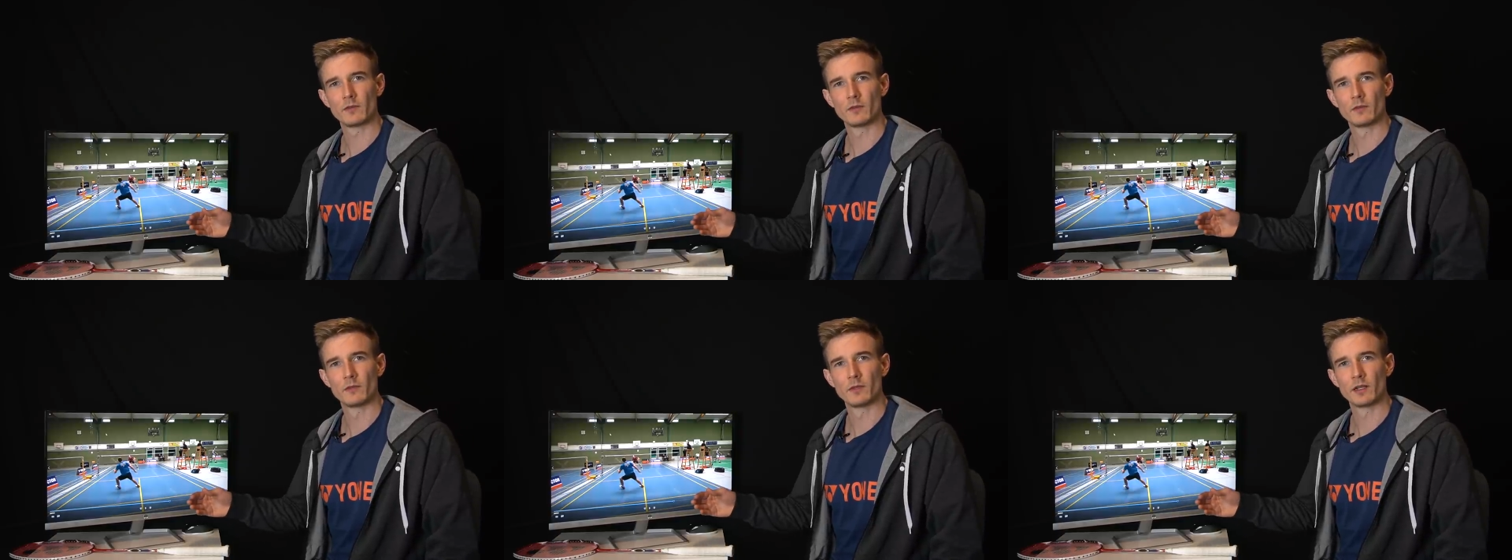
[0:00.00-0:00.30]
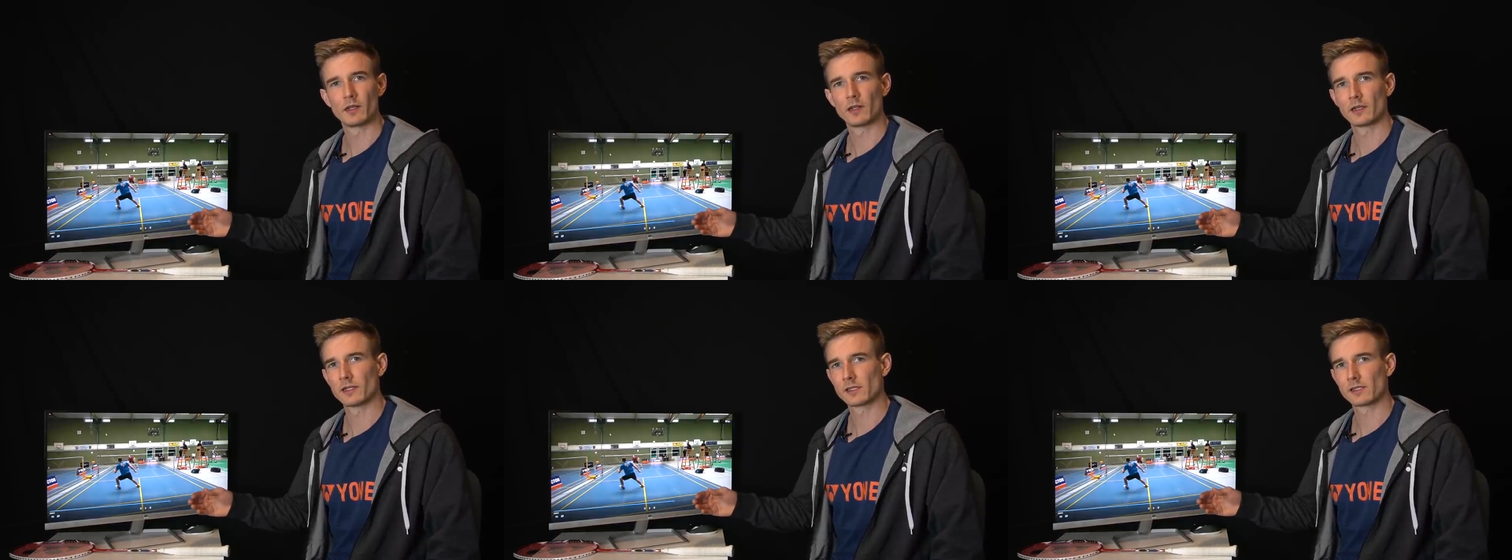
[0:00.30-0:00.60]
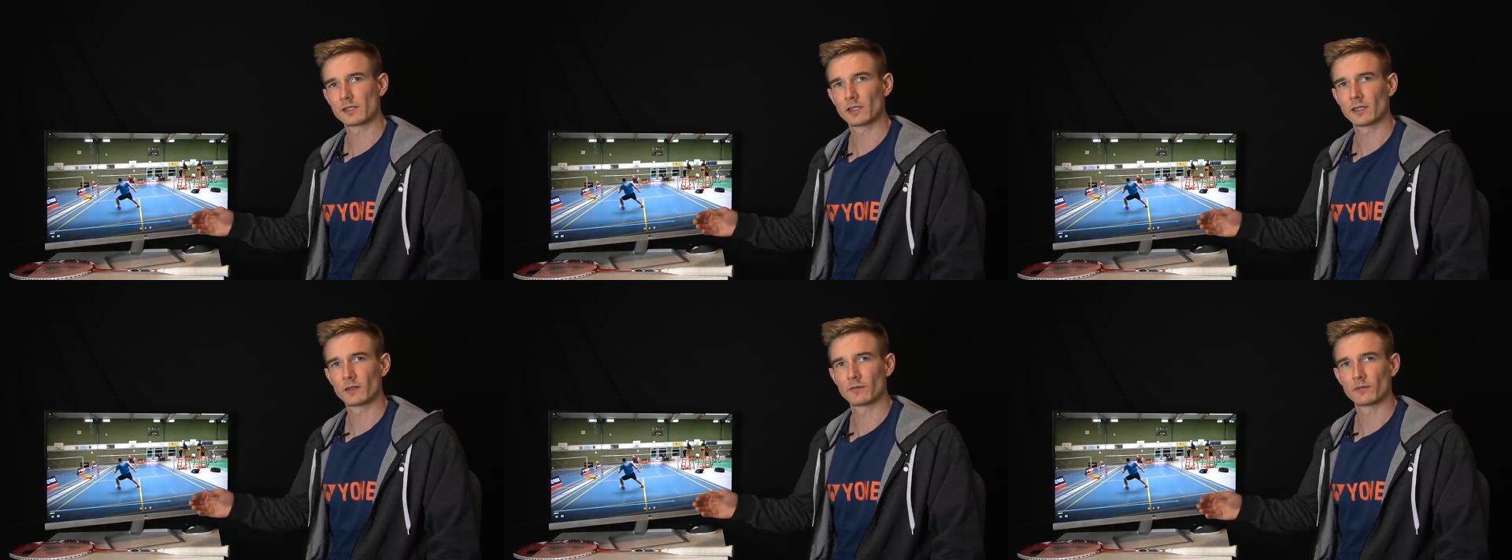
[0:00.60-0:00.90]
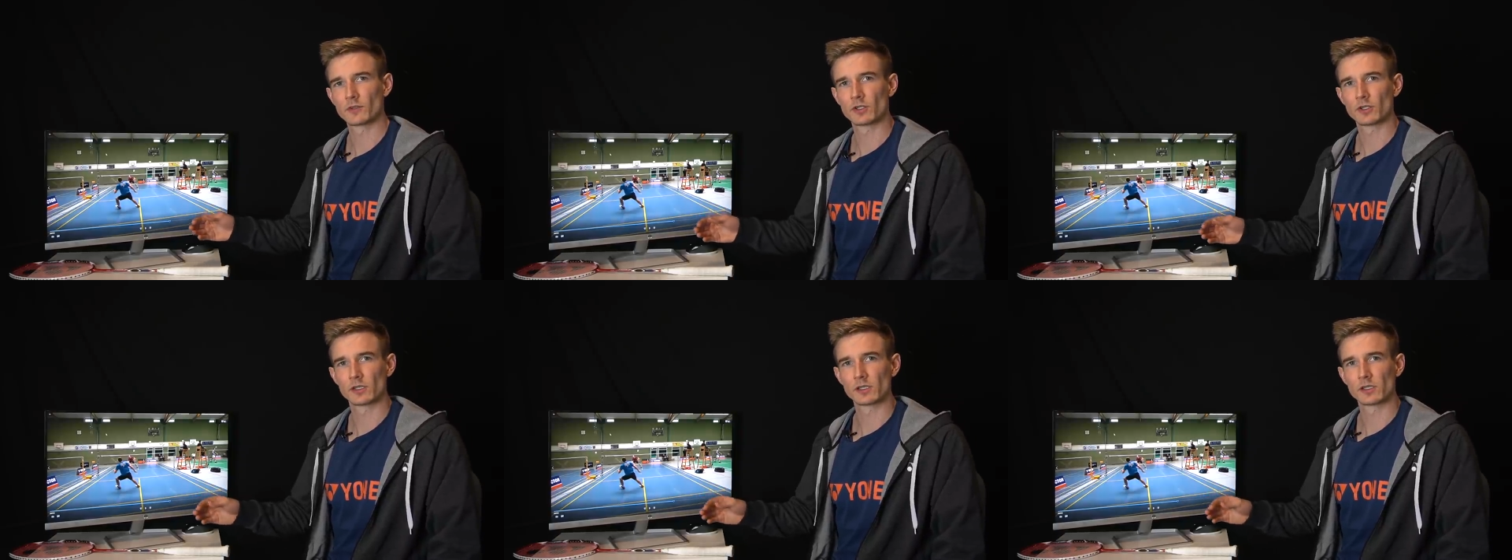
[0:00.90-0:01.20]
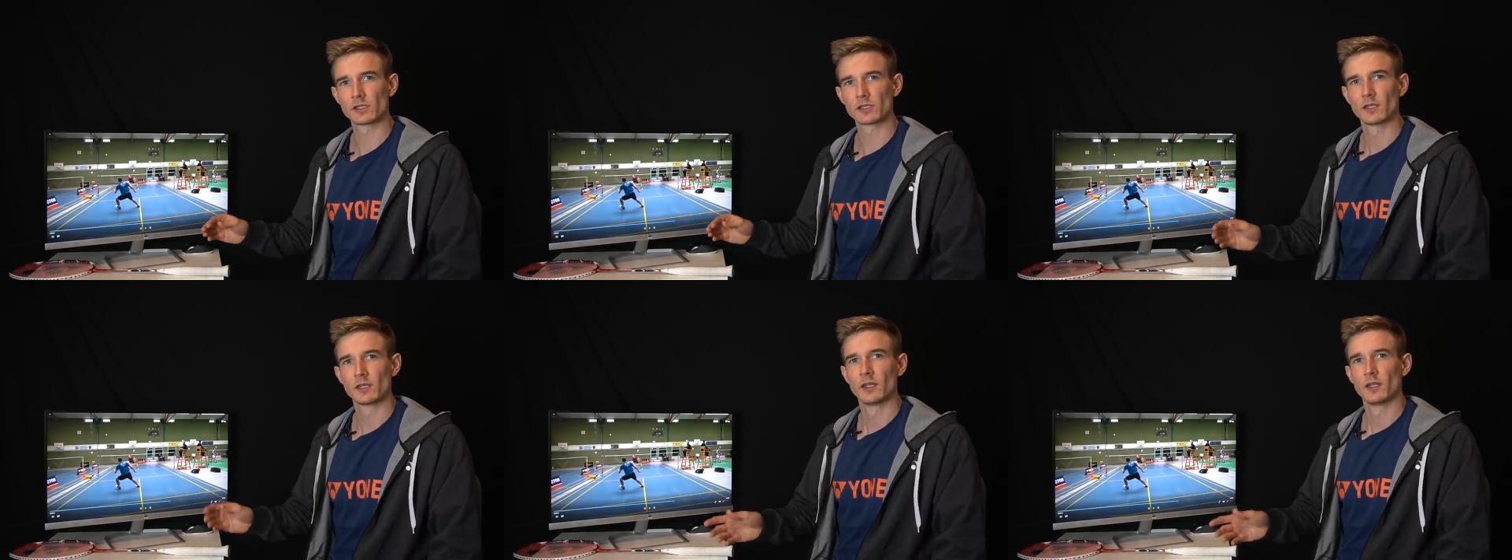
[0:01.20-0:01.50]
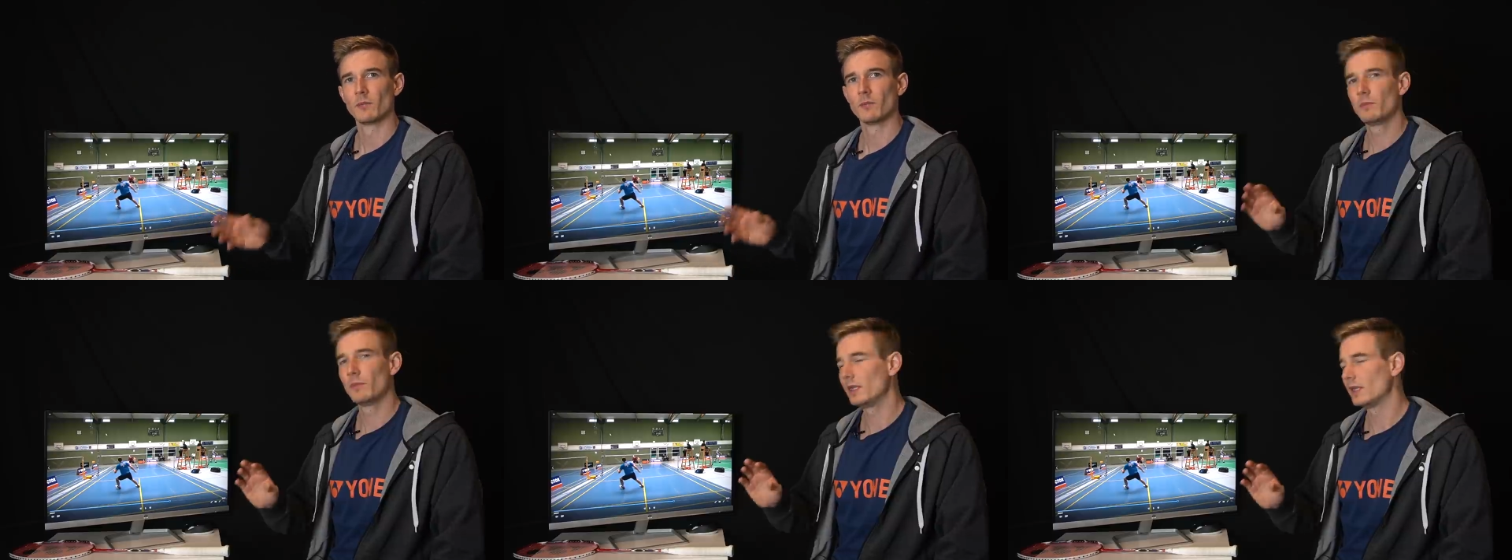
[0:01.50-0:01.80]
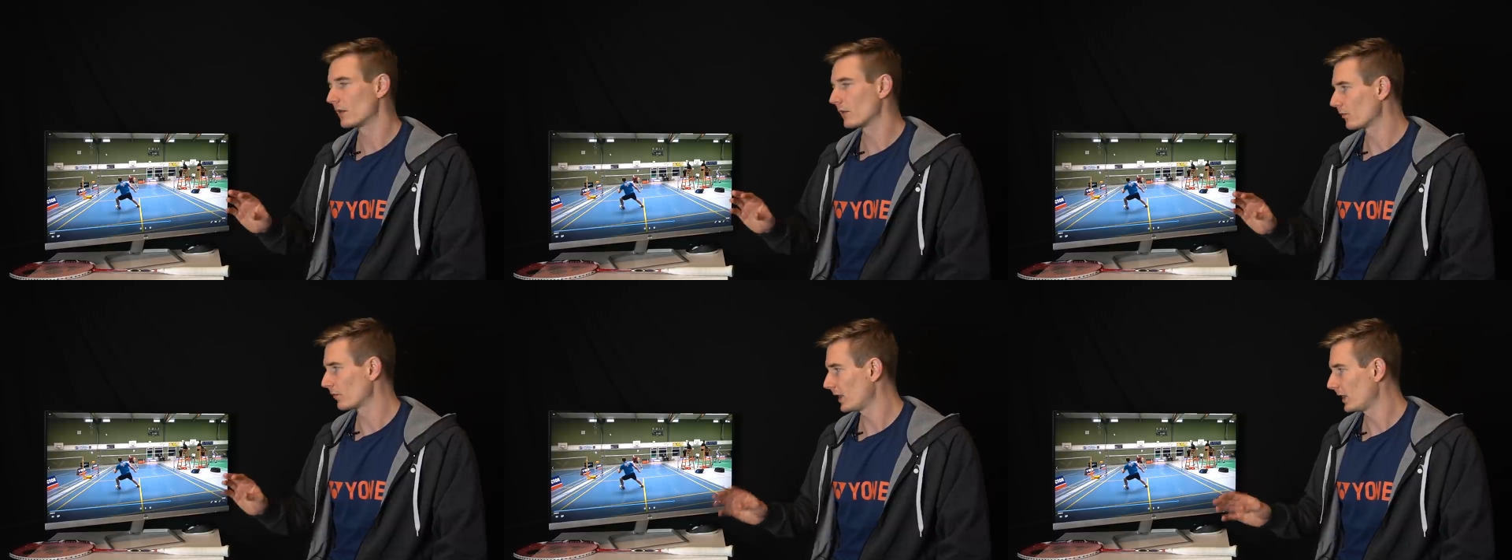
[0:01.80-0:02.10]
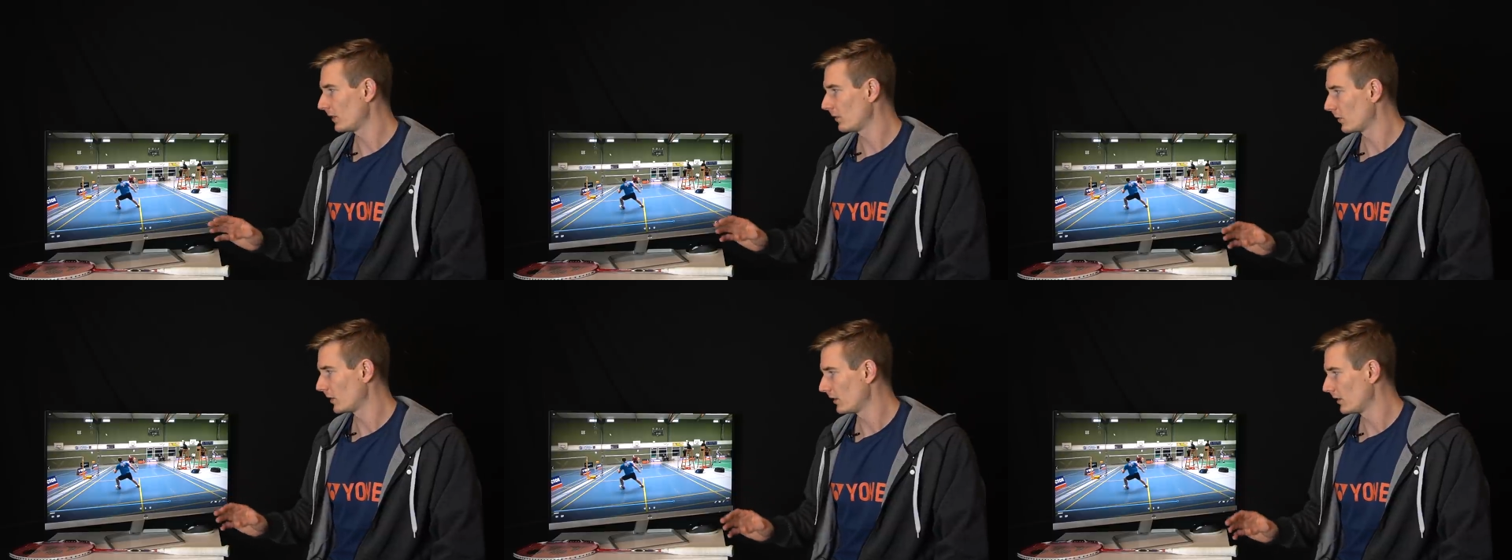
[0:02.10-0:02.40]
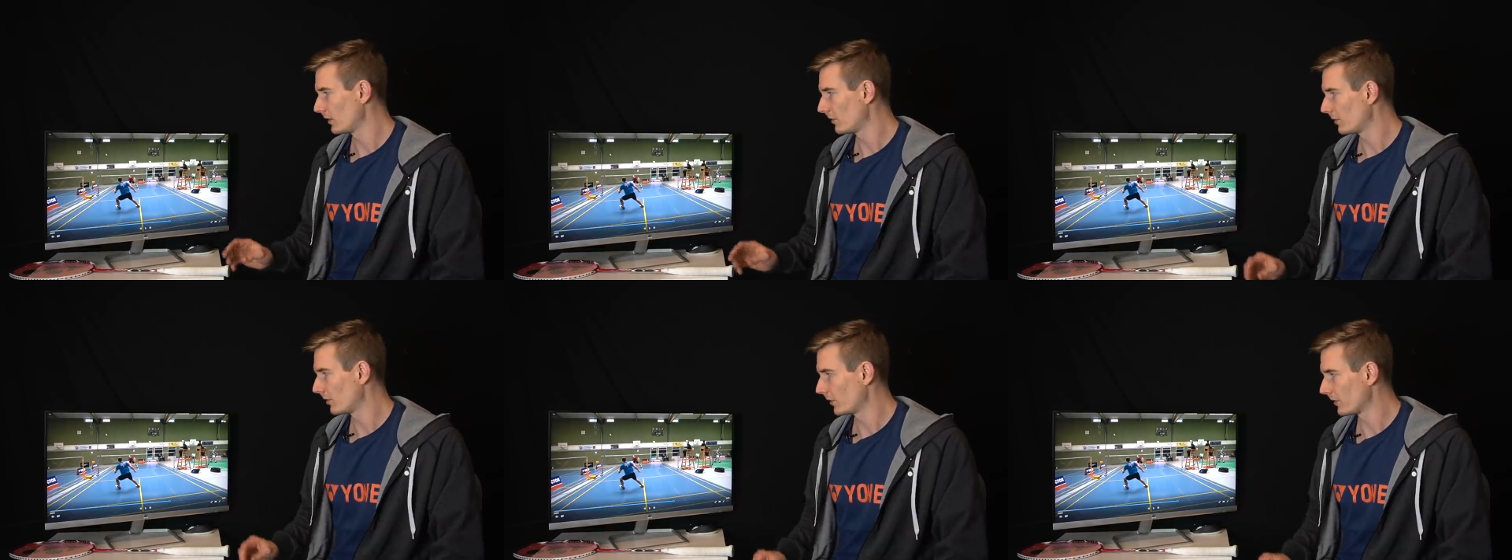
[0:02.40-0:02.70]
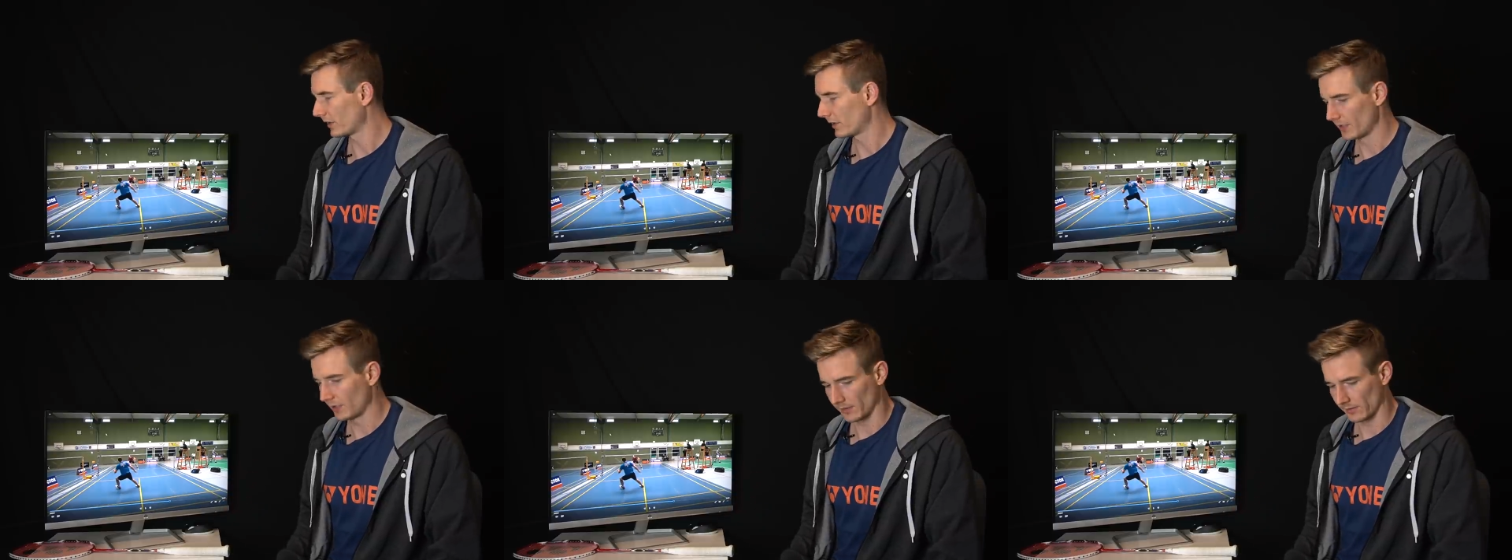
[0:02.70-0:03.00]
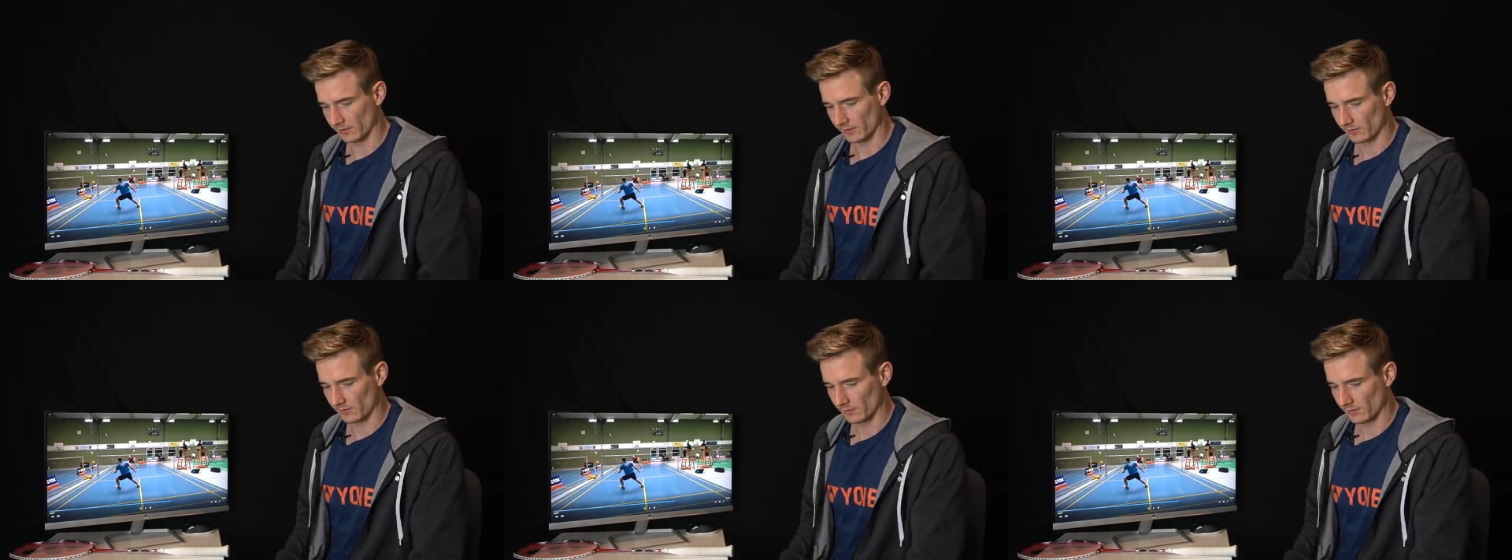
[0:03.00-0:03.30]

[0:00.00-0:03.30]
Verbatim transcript: to the middle instead of just being ready when the opponent hits.